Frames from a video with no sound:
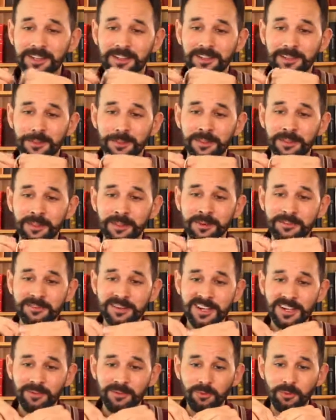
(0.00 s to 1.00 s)
The
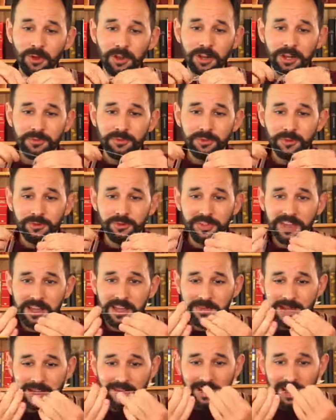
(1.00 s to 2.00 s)
great wonderful thing
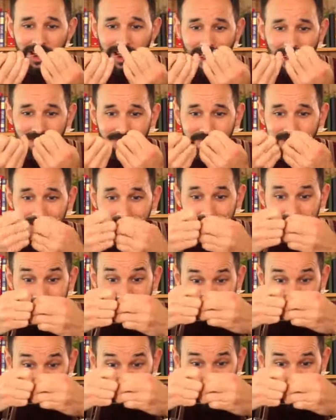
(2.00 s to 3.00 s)
about life is the
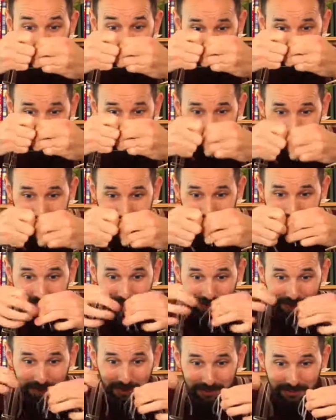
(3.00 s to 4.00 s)
tapestry
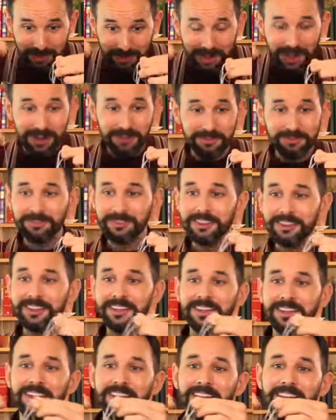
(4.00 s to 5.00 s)
of life,
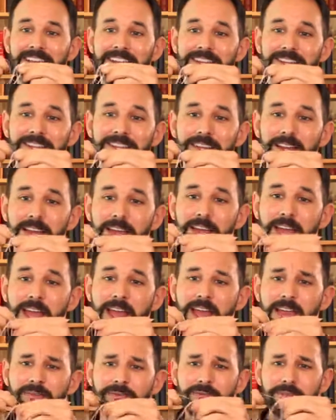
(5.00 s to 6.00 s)
is that
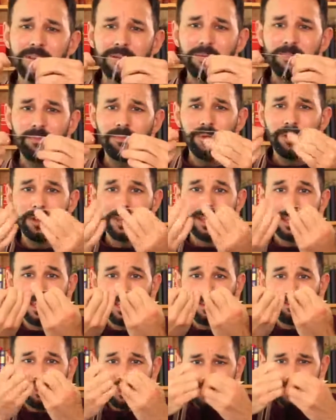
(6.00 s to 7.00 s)
everybody,
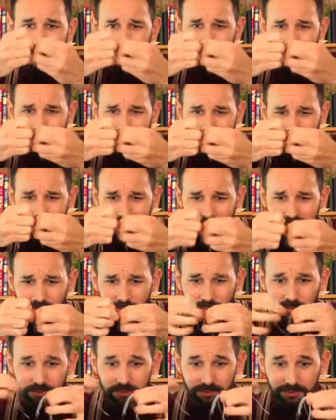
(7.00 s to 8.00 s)
every tiny little
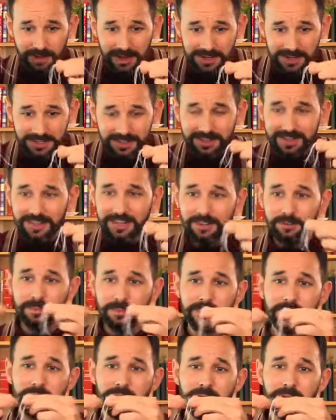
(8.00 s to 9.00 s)
thread,
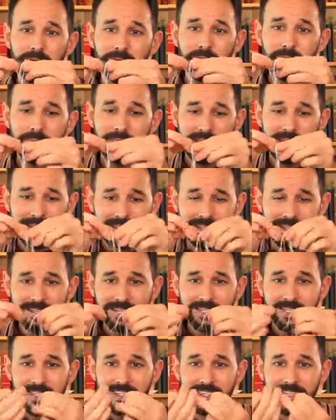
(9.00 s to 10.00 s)
everybody you meet
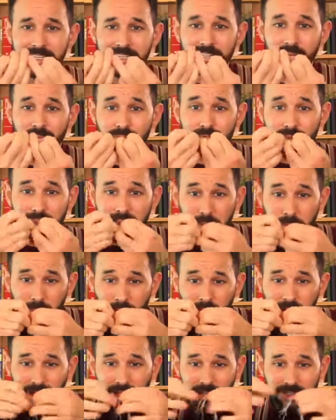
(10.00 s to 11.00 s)
is a thread, a
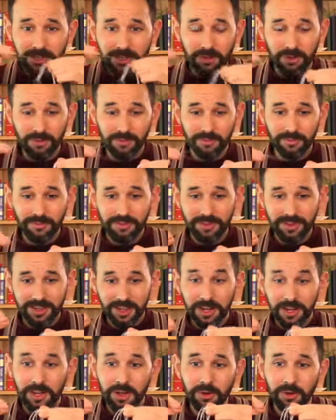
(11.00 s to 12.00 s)
part of, a
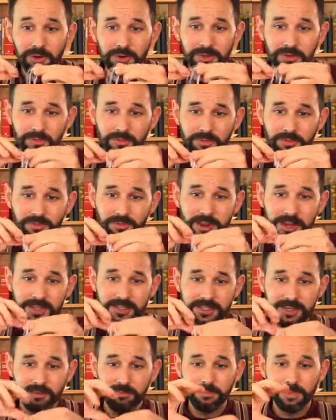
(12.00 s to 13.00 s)
golden thread,
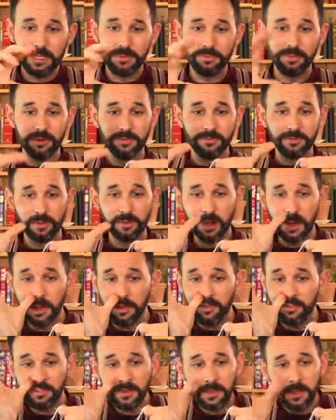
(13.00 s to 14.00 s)
some people, of your
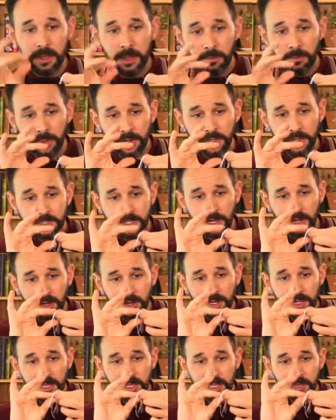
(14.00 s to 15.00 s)
life, but a
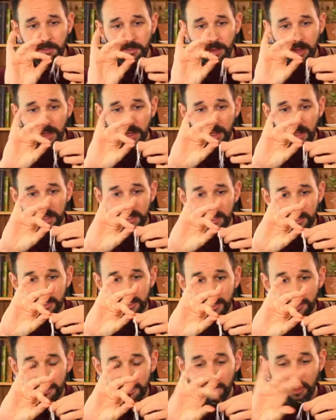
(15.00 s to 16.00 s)
tiny part
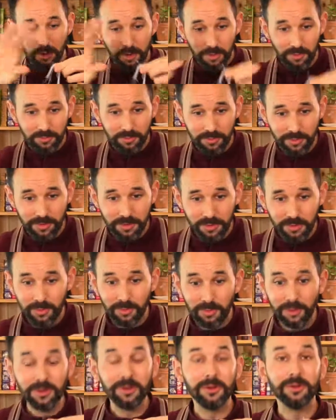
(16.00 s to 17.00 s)
of the
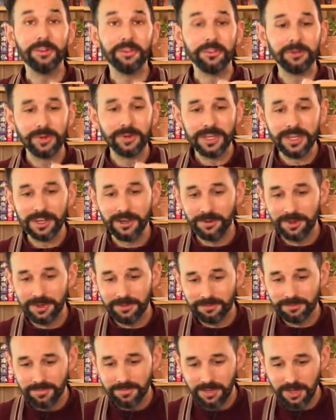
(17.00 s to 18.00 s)
world as we know it.
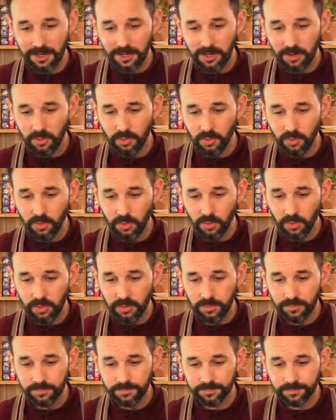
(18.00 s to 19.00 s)
They are all,
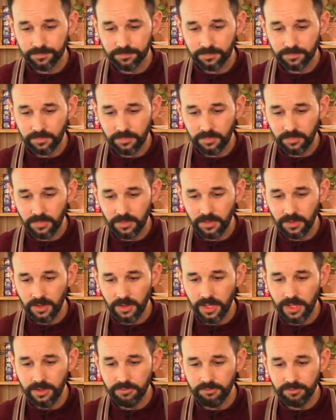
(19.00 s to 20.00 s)

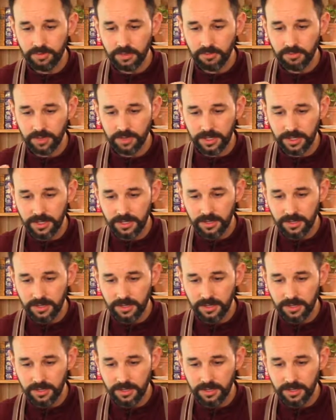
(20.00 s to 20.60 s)
everybody,